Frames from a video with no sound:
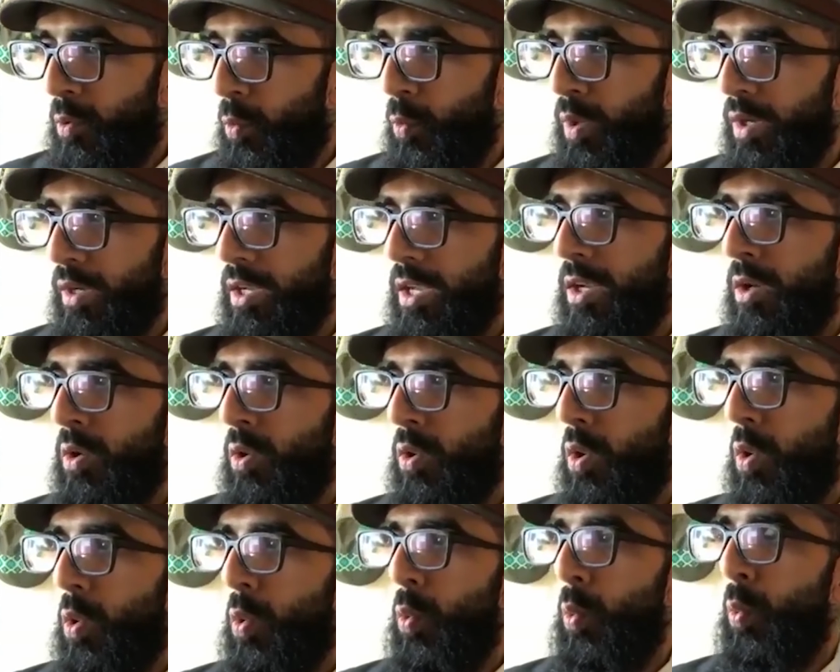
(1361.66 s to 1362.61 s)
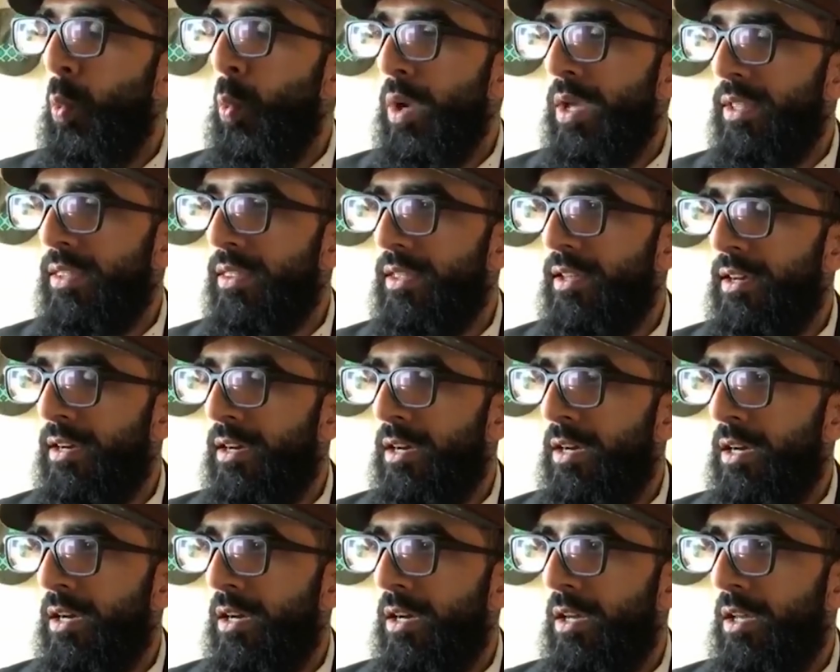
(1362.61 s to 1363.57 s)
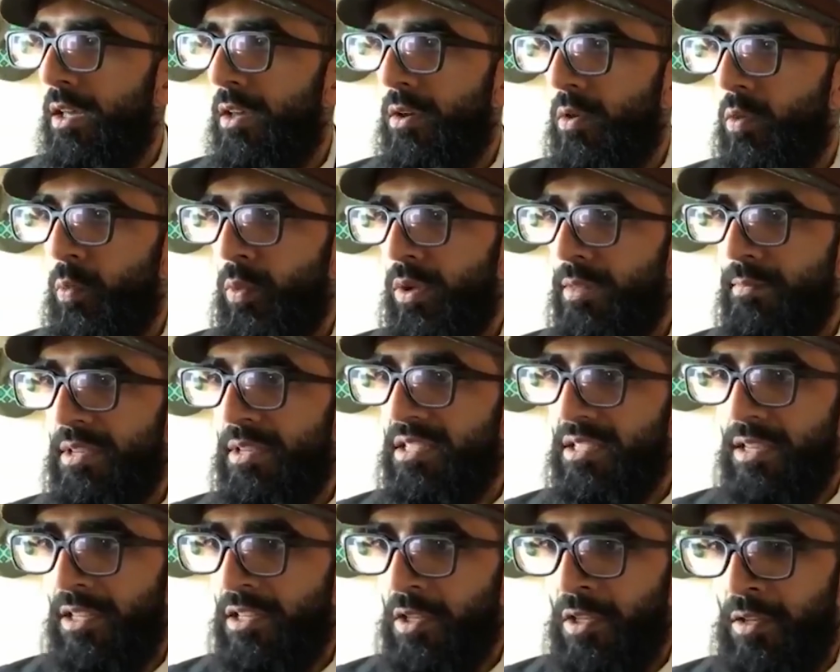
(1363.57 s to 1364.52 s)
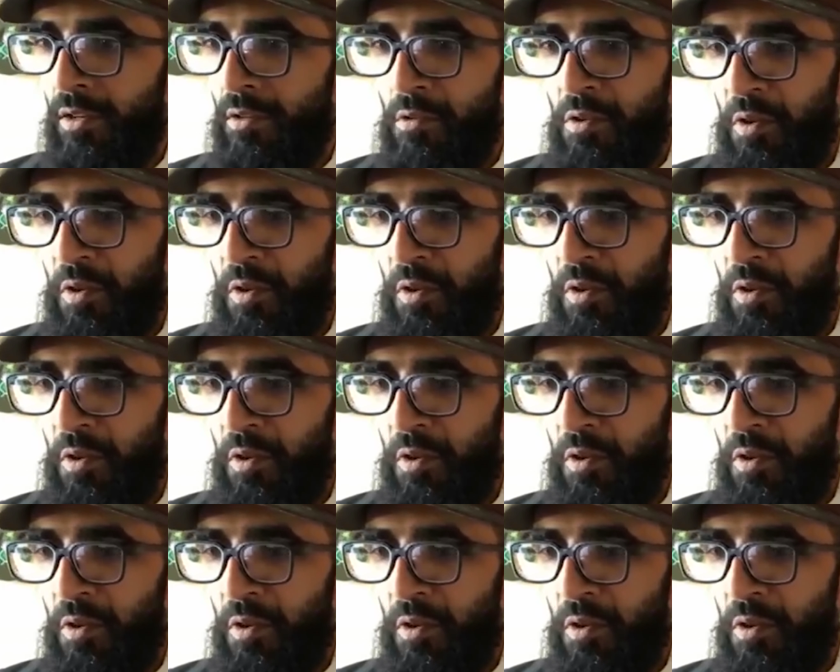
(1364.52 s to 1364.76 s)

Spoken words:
working with Masajid.